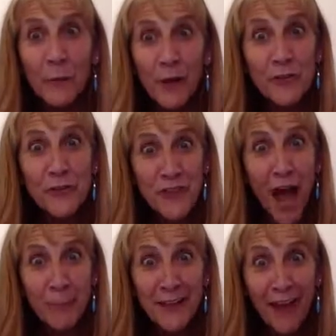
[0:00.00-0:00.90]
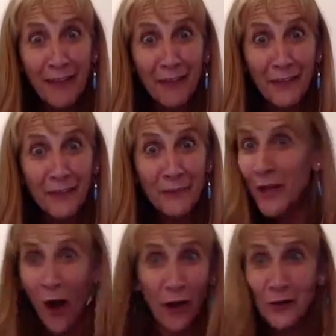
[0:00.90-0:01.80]
That we'll stop together.
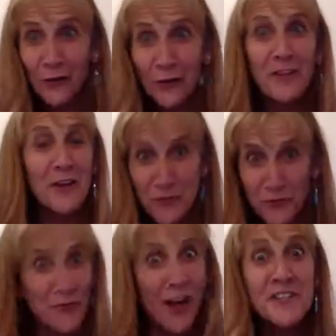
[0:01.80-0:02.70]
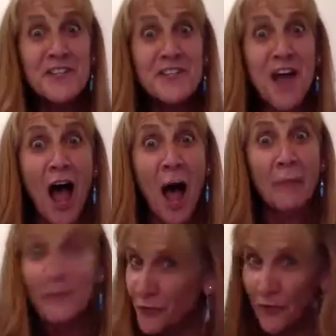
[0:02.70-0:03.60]
We all agree that it's fun to stop.
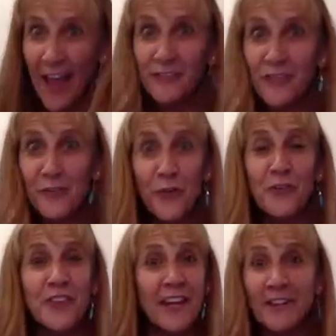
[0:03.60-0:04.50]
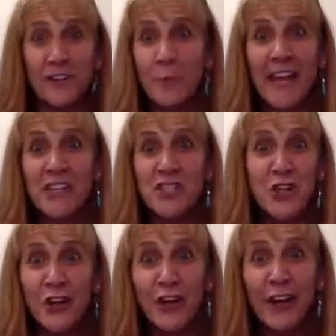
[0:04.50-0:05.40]
So that's the first thing, just to make
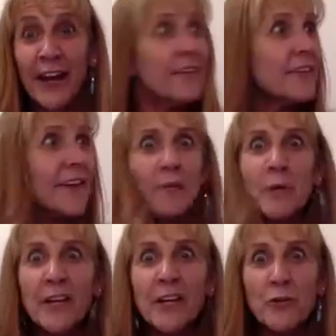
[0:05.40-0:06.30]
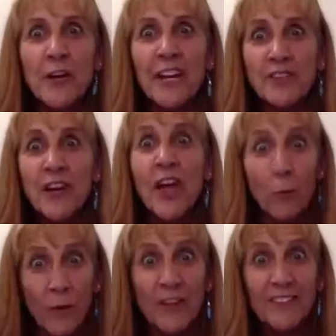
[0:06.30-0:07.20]
sure that everybody agrees.
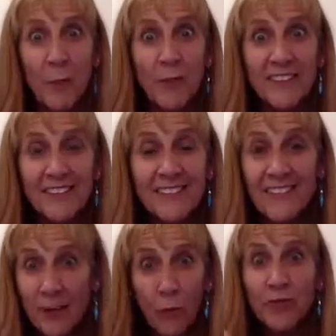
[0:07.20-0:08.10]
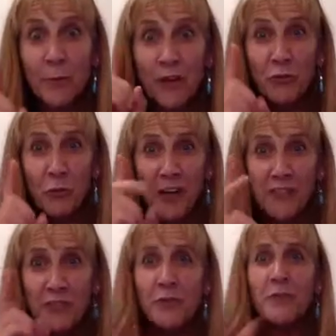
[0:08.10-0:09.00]
When someone says, when someone goes 1,
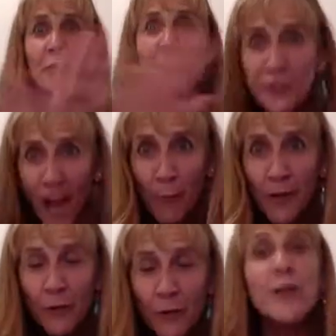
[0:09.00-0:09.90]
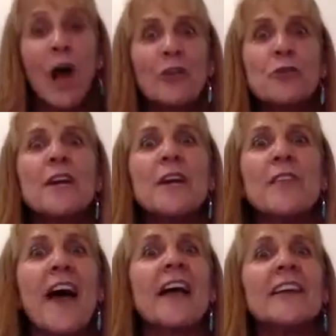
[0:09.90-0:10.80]
2, 3, 4, stop, we all agree
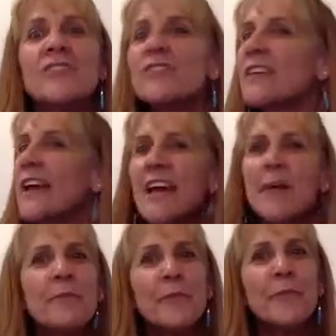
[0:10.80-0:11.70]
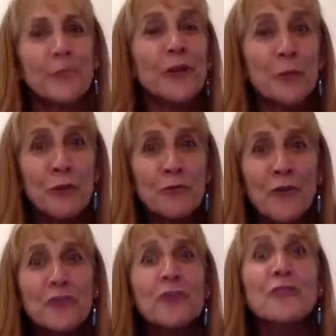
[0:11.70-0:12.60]
that is the
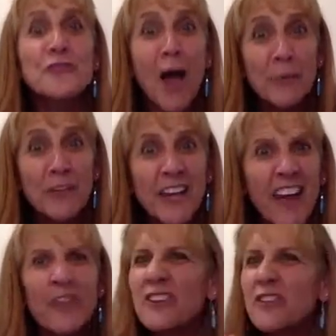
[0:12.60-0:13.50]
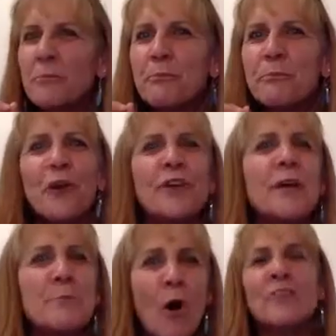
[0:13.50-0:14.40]
universal stop together is a
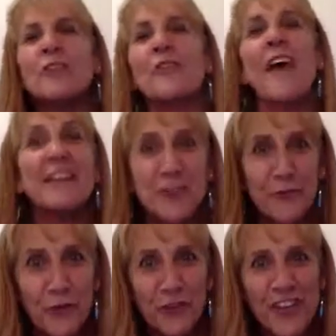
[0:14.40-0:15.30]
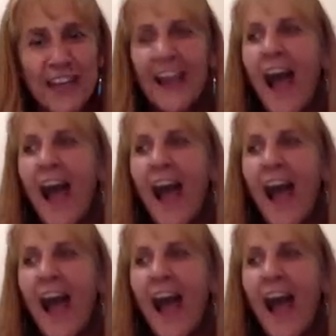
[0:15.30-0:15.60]
brilliant moment. So that's the first thing.